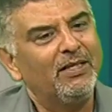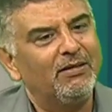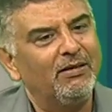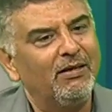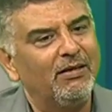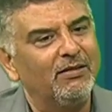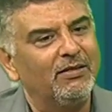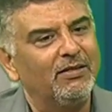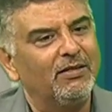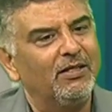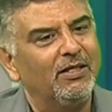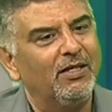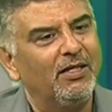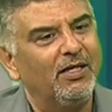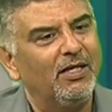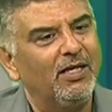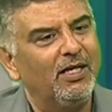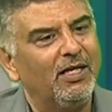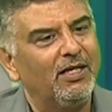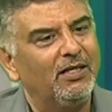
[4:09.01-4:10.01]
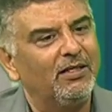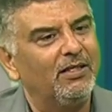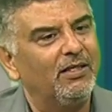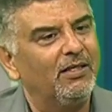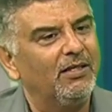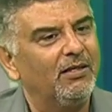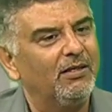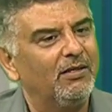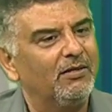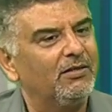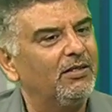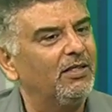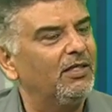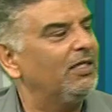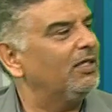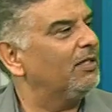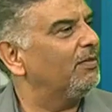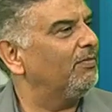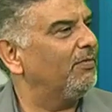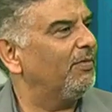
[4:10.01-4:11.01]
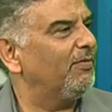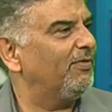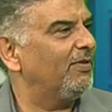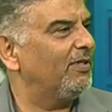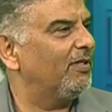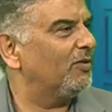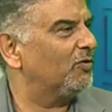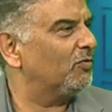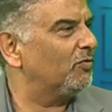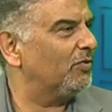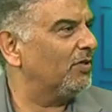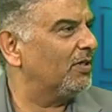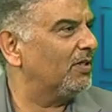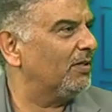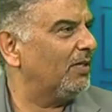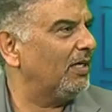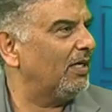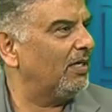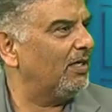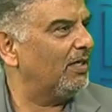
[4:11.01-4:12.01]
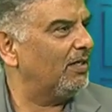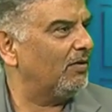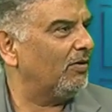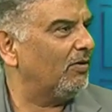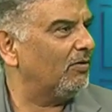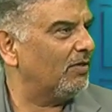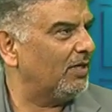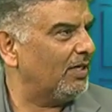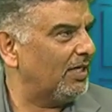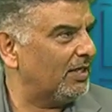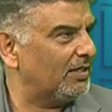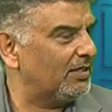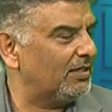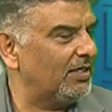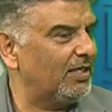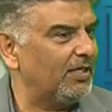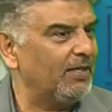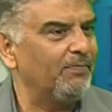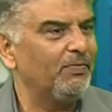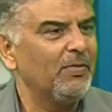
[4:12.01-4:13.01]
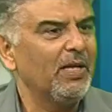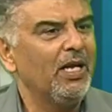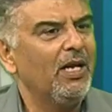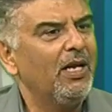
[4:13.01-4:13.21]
things uh, and the CDs with the students uh, in, on the next day,